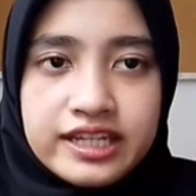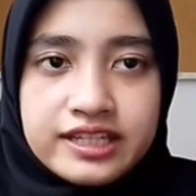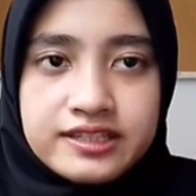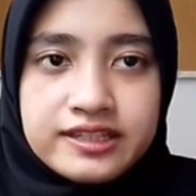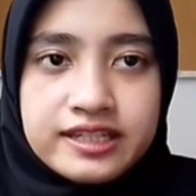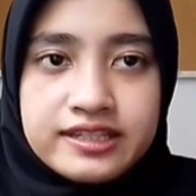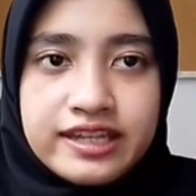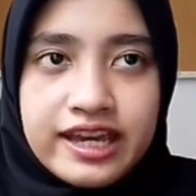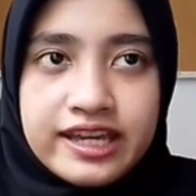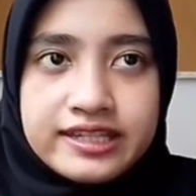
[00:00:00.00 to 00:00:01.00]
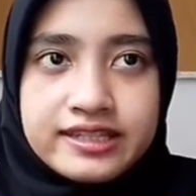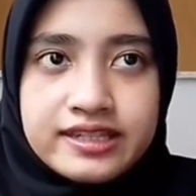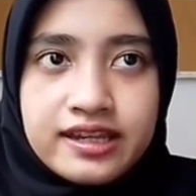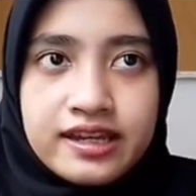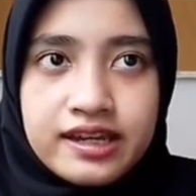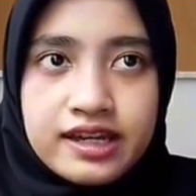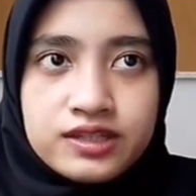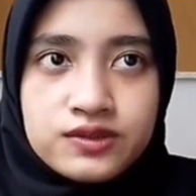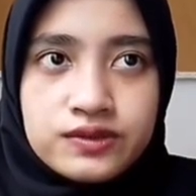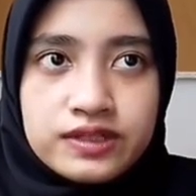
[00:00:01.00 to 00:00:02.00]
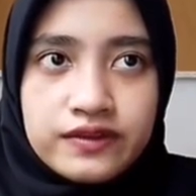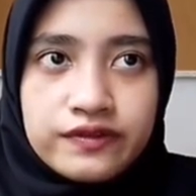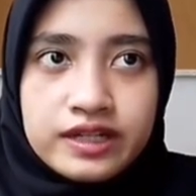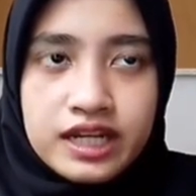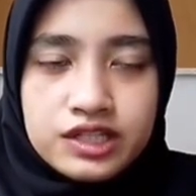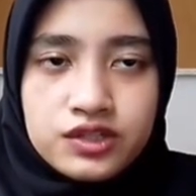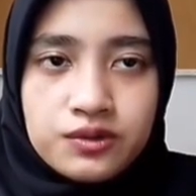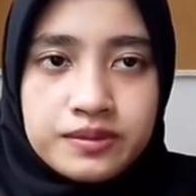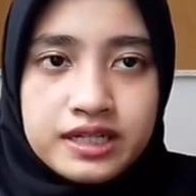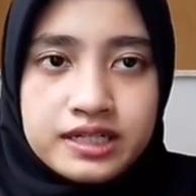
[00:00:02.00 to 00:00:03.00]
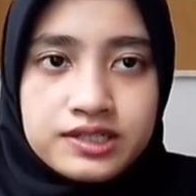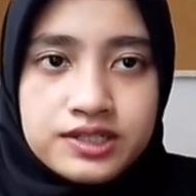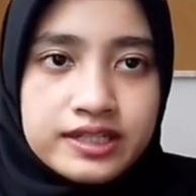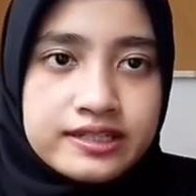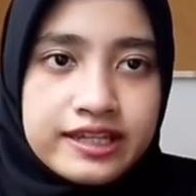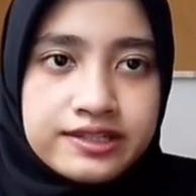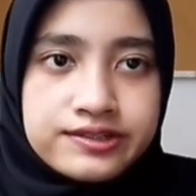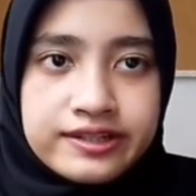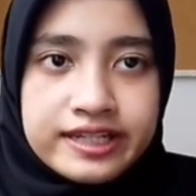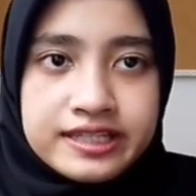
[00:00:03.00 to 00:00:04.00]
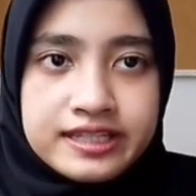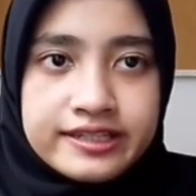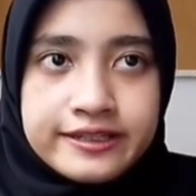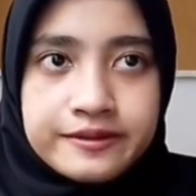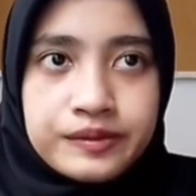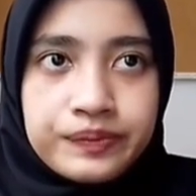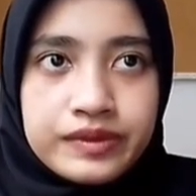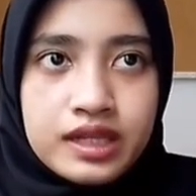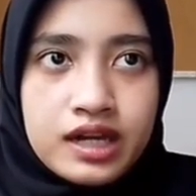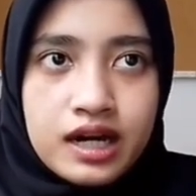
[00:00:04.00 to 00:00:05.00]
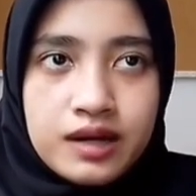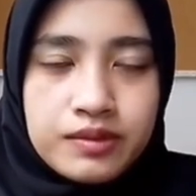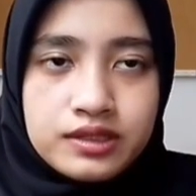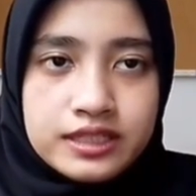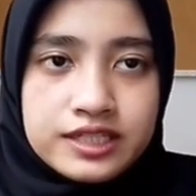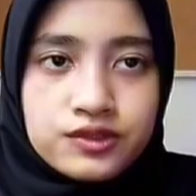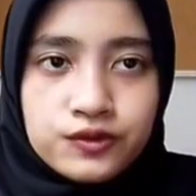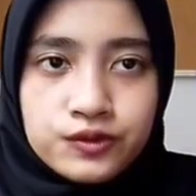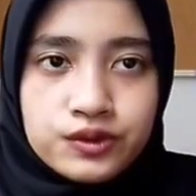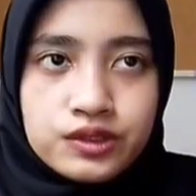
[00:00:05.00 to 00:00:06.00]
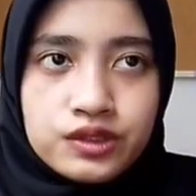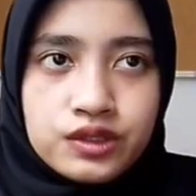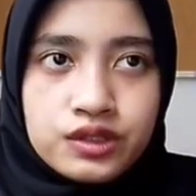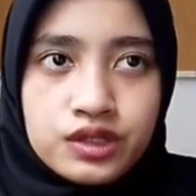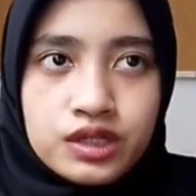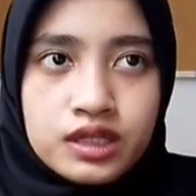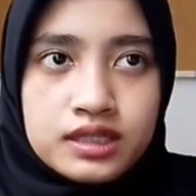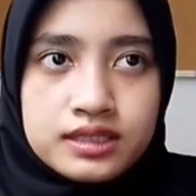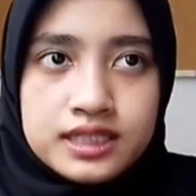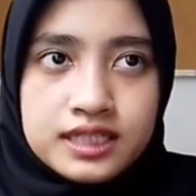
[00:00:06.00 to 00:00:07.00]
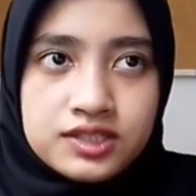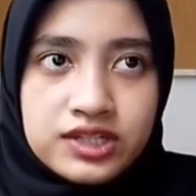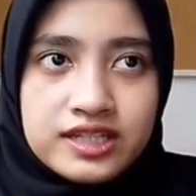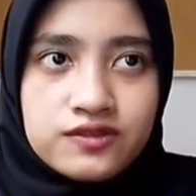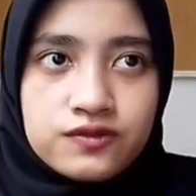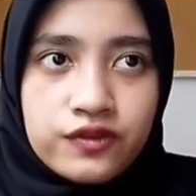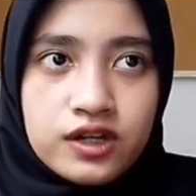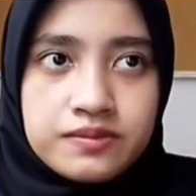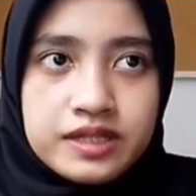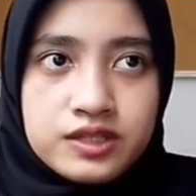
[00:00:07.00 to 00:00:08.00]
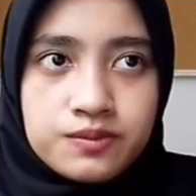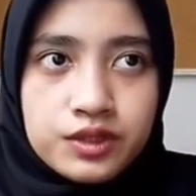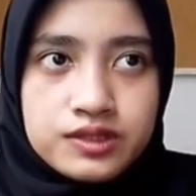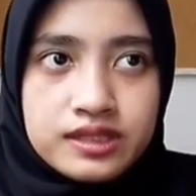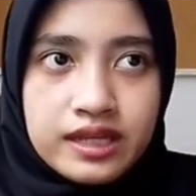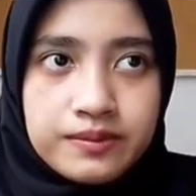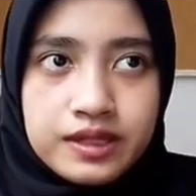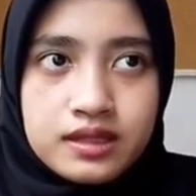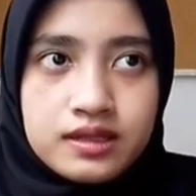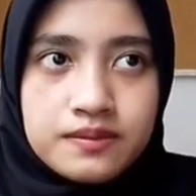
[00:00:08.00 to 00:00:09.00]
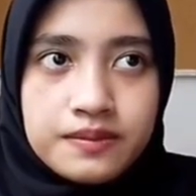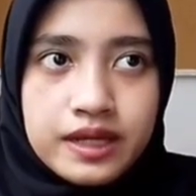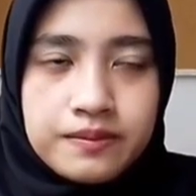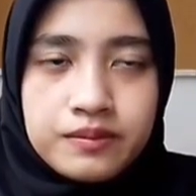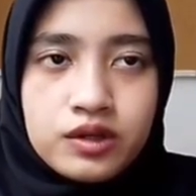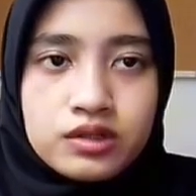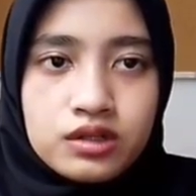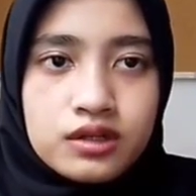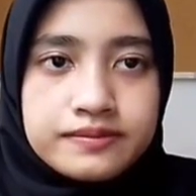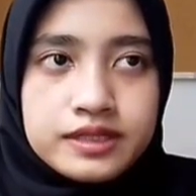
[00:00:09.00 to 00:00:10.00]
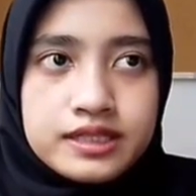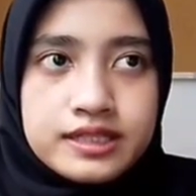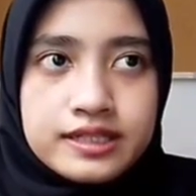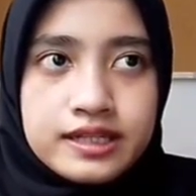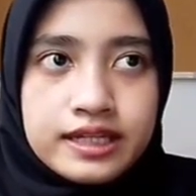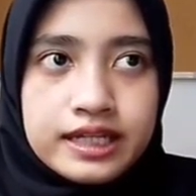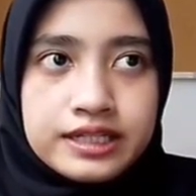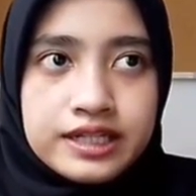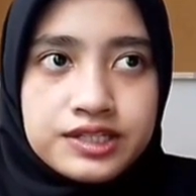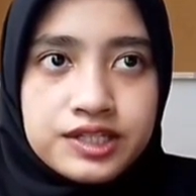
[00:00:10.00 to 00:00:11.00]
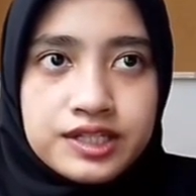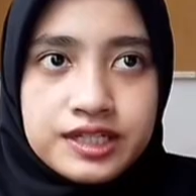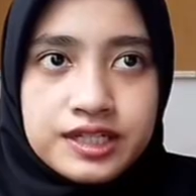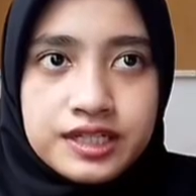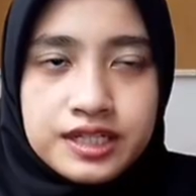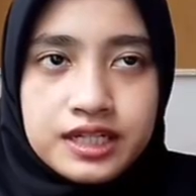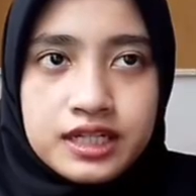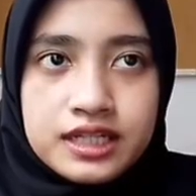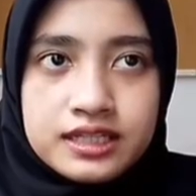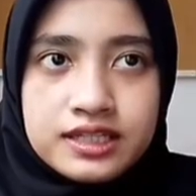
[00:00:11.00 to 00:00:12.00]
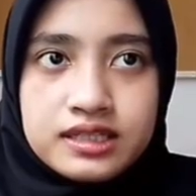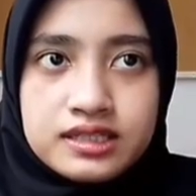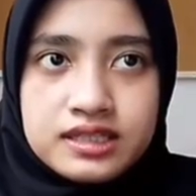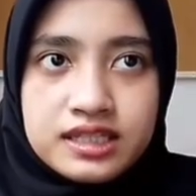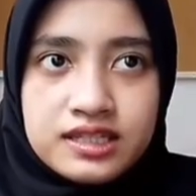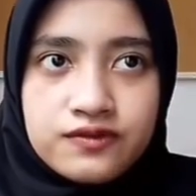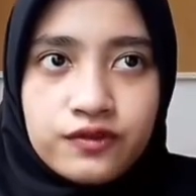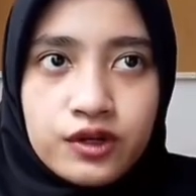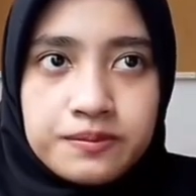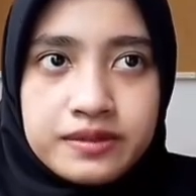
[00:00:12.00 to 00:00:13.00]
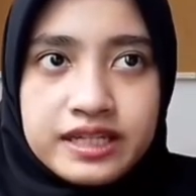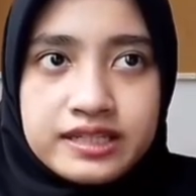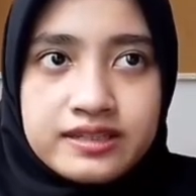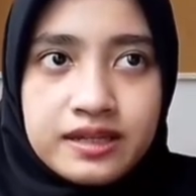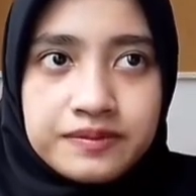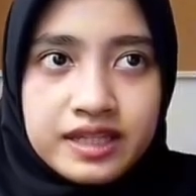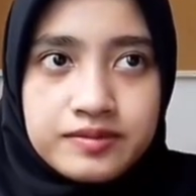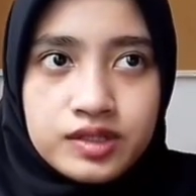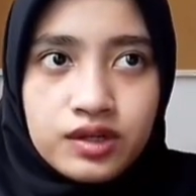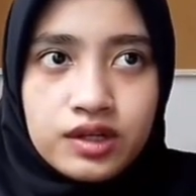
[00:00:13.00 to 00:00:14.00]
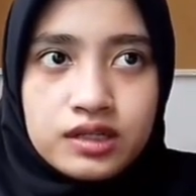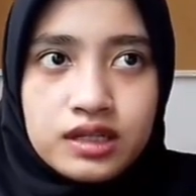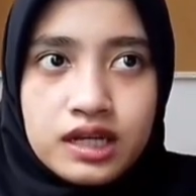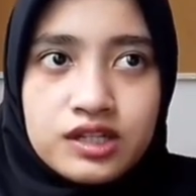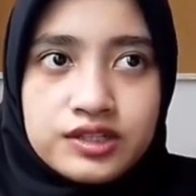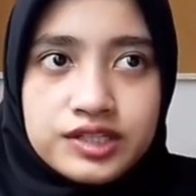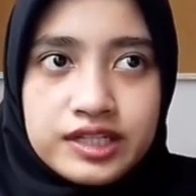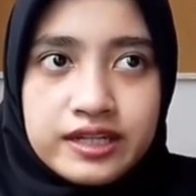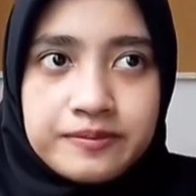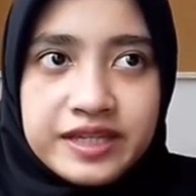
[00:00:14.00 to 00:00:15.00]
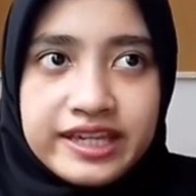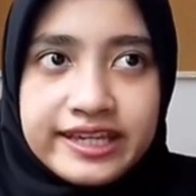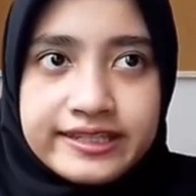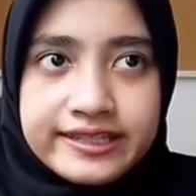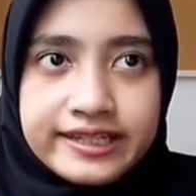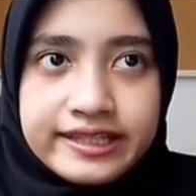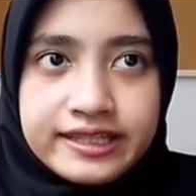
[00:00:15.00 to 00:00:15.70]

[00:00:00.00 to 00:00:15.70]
exist as two different isomers, cis and trans. Among these two, the trans form is more stable and more common in nature. The cis form is sometimes called allocinnamic acid.